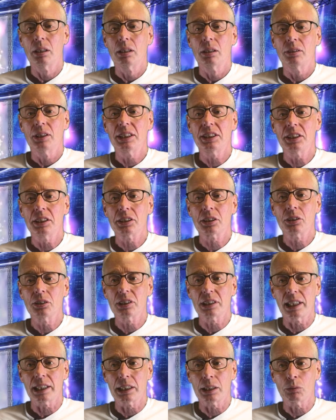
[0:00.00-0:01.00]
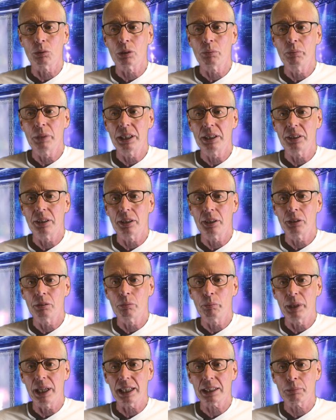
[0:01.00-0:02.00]
This is good as it would mean you would
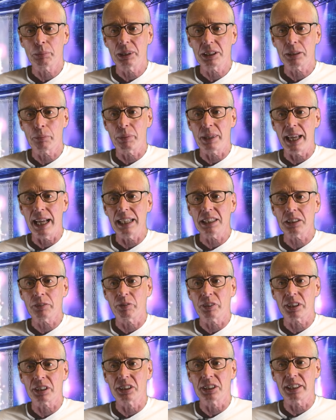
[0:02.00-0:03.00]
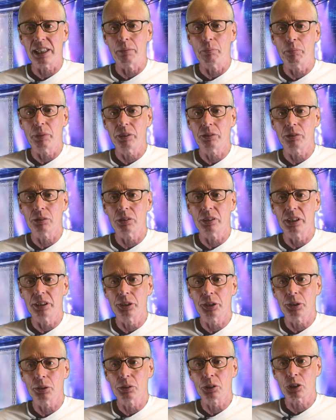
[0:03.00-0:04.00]
be explicitly asked for consent before an
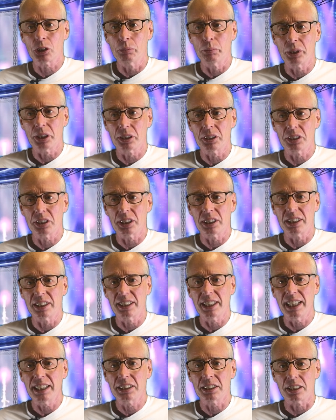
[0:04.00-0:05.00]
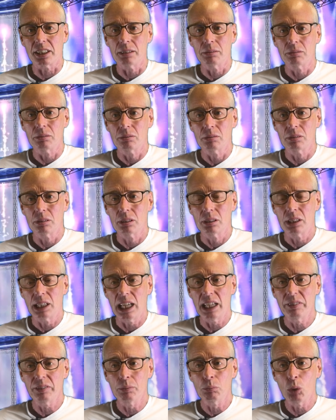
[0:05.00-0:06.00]
insurance company could see the data.
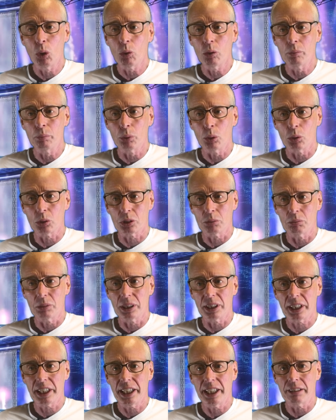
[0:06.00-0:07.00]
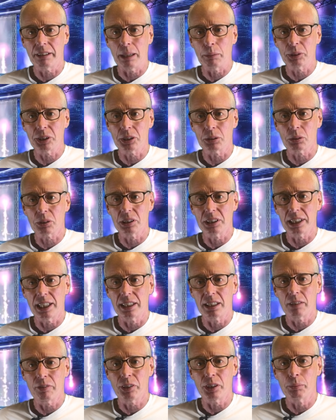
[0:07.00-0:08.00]
Even more important with the Kia app still containing
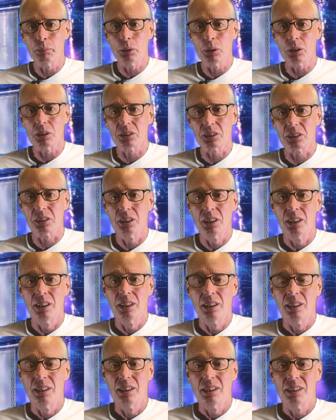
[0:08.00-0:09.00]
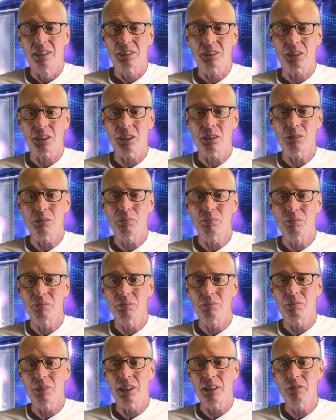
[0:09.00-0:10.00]
a few bugs. So
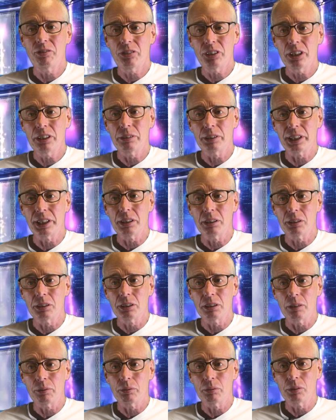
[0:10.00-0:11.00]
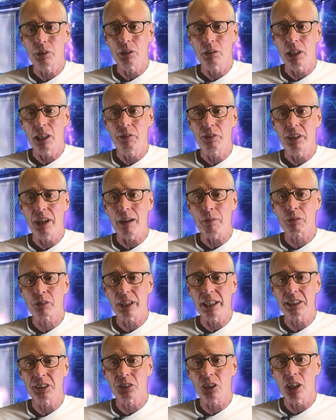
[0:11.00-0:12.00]
in theory, if you have a
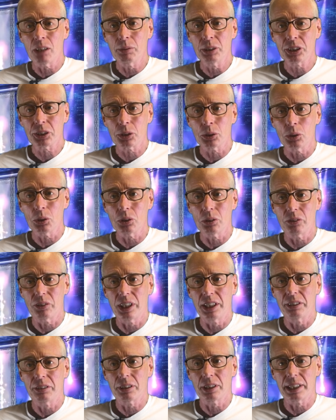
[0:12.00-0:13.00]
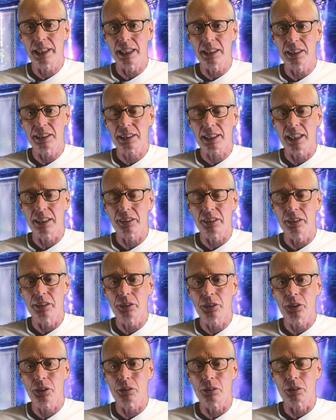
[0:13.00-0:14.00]
great driving score, then you can get discounted
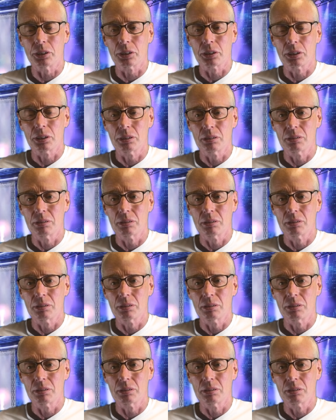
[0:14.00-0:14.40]
insurance.